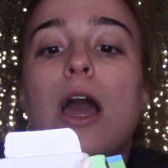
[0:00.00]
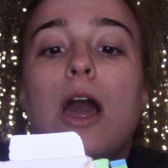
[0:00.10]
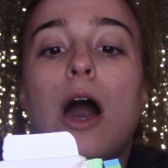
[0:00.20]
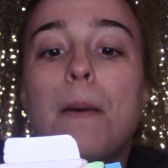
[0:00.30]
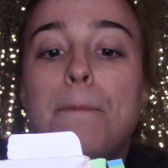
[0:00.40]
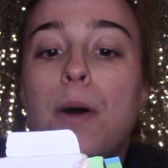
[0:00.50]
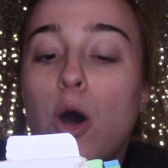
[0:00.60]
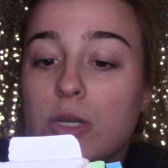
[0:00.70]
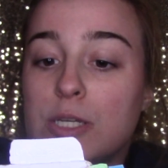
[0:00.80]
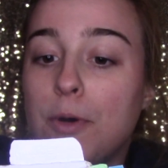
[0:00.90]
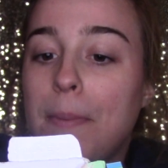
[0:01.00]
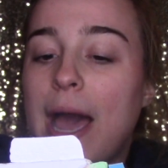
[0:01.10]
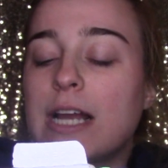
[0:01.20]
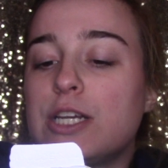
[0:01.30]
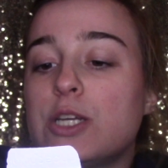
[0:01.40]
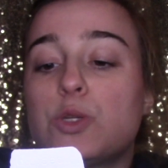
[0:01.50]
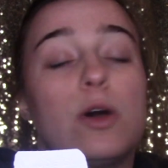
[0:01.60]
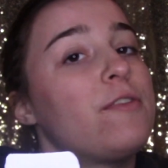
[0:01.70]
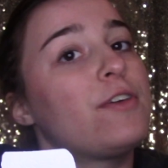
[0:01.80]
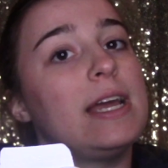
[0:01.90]
compostable packaging,
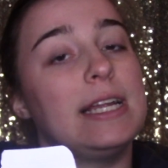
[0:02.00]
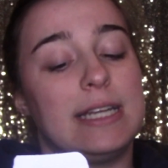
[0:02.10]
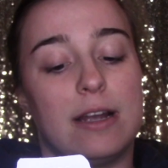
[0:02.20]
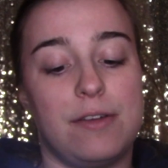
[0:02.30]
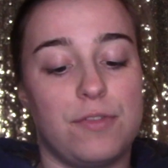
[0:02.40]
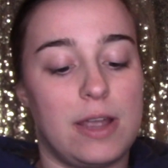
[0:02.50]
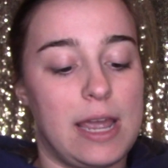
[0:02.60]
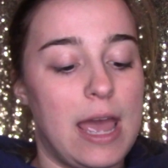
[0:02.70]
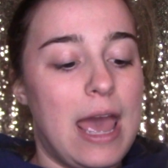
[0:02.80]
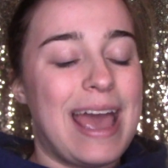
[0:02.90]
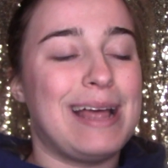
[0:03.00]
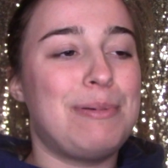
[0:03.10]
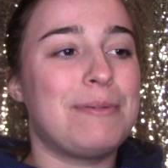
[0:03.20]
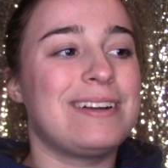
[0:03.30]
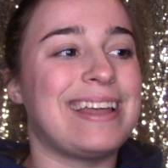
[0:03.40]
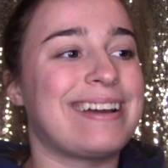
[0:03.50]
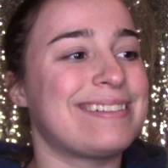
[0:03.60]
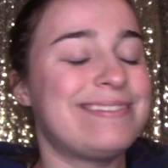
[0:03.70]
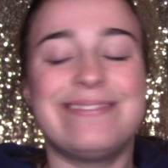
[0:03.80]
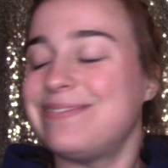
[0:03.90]
soy-free, dairy-free, and people are like,
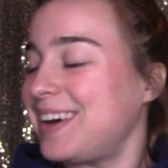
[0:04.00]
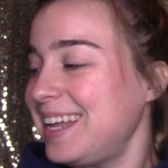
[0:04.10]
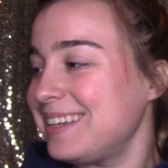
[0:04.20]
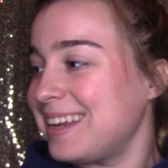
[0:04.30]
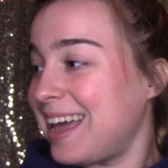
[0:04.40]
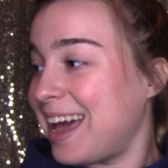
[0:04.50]
what?